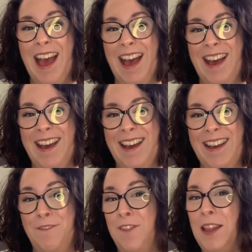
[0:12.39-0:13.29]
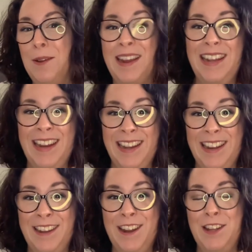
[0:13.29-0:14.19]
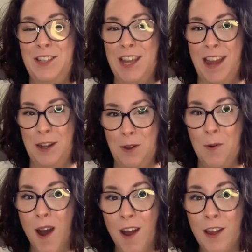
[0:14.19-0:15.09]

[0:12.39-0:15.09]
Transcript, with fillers: uh, fellow Canadian Jana Kwok